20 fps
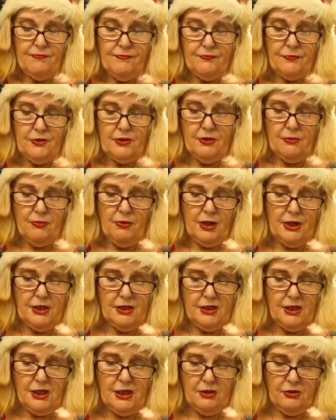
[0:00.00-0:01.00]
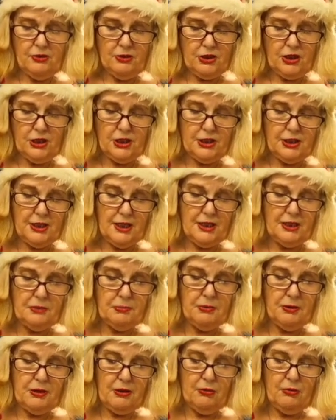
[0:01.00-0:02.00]
so why does it not just say to
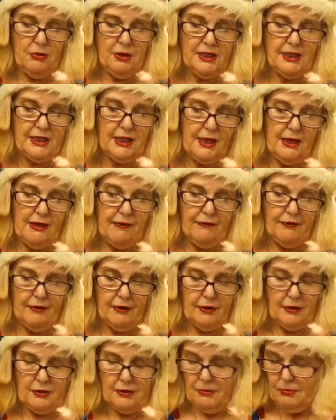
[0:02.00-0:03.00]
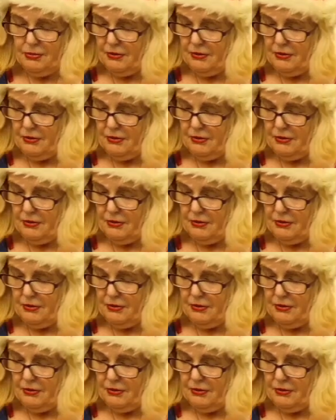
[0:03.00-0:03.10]
put it all in together? It's